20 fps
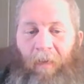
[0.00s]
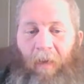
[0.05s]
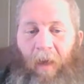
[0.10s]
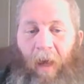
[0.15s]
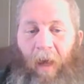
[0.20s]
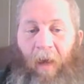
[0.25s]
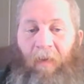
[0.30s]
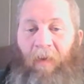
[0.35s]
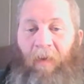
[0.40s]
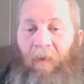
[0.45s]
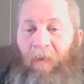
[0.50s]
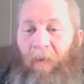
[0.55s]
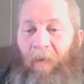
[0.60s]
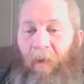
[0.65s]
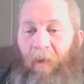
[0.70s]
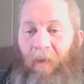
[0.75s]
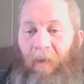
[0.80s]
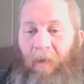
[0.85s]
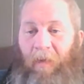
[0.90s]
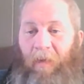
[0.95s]

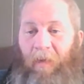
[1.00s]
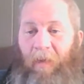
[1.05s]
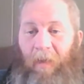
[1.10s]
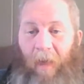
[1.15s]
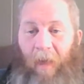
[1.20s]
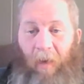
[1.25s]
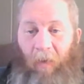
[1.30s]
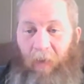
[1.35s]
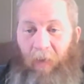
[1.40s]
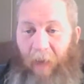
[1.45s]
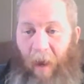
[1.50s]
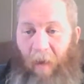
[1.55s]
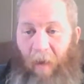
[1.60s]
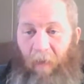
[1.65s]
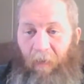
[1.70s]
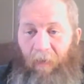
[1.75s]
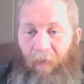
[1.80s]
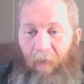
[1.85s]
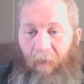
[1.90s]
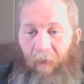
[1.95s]
everything settles
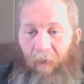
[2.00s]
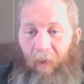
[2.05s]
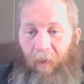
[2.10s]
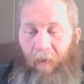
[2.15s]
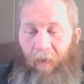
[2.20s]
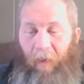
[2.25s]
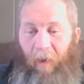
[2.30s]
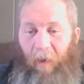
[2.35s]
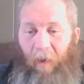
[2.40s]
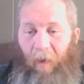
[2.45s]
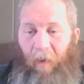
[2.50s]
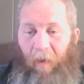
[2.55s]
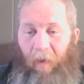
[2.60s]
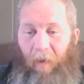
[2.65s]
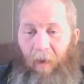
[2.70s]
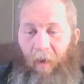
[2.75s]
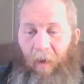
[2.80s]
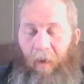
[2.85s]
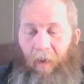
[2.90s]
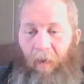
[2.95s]
out for you there,
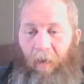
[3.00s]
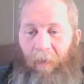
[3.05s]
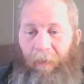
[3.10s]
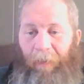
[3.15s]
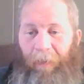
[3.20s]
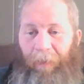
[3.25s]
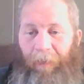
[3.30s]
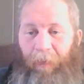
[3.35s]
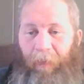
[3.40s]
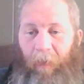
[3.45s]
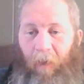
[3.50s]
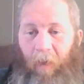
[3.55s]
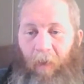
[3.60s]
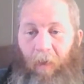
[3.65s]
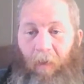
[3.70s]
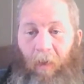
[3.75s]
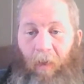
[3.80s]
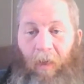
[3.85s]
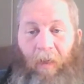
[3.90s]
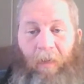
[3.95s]

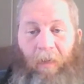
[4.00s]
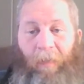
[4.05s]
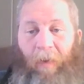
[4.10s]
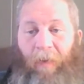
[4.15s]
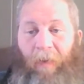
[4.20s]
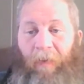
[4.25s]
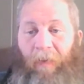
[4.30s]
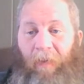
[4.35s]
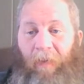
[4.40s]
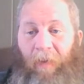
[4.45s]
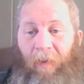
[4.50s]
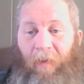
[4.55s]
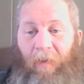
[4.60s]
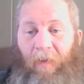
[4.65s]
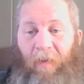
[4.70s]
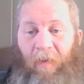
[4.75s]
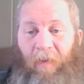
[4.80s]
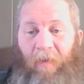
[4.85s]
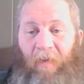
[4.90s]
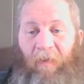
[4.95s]
because both of
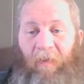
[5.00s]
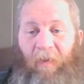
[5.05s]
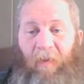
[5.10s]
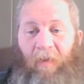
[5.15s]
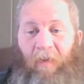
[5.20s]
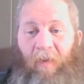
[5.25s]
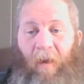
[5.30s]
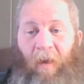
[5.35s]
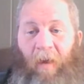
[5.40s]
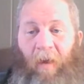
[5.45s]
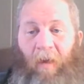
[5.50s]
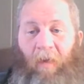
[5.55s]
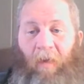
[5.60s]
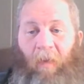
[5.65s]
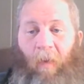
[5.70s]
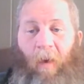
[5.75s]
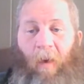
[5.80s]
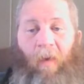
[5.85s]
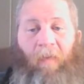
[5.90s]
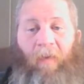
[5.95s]
those, the severe drought and
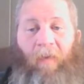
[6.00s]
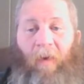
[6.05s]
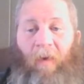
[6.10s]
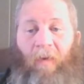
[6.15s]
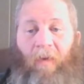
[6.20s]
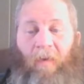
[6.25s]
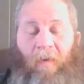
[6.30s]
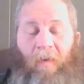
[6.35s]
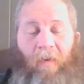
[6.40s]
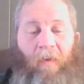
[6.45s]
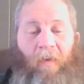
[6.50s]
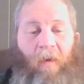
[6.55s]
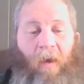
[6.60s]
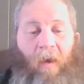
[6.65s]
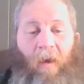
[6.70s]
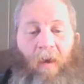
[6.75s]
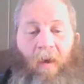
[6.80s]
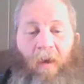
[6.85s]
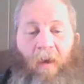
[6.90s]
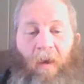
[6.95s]
the wildfires, are
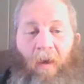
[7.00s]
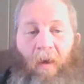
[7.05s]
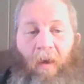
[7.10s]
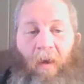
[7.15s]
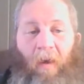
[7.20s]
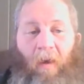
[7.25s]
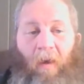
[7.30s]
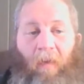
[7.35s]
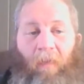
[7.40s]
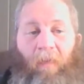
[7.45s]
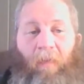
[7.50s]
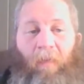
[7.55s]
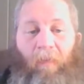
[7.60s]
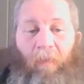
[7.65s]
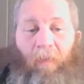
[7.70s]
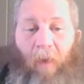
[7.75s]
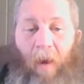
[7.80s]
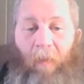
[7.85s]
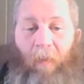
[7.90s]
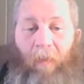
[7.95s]

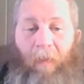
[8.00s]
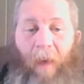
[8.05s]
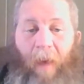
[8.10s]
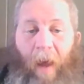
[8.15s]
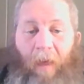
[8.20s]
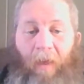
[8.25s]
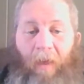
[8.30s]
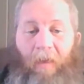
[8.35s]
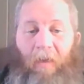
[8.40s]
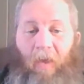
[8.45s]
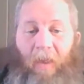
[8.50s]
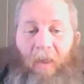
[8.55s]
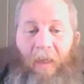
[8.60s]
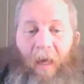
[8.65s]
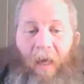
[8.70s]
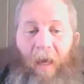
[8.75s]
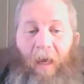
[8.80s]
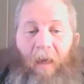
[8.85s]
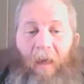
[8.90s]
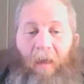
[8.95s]
problematic, to
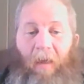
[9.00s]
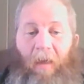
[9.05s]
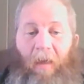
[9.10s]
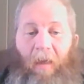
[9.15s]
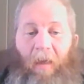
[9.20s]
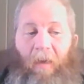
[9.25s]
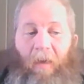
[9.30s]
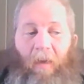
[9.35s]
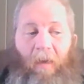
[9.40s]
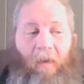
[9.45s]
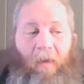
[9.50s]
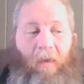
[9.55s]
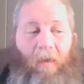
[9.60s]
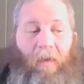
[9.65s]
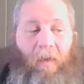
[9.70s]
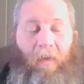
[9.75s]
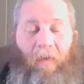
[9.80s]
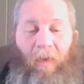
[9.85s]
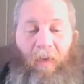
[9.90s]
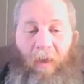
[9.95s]
say
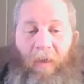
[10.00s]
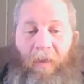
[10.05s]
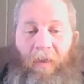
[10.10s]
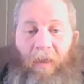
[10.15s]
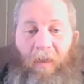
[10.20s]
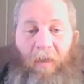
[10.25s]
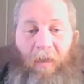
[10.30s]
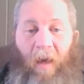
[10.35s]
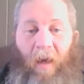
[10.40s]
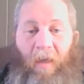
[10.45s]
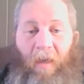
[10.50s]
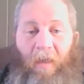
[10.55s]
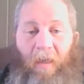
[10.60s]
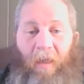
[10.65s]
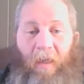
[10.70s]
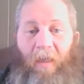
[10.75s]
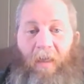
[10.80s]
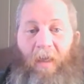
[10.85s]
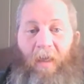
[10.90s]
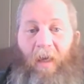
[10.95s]
things as
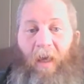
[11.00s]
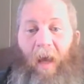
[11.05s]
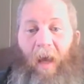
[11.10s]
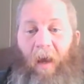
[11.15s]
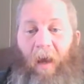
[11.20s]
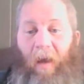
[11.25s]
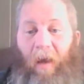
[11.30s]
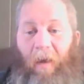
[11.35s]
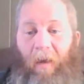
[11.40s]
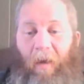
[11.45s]
nicely as I can.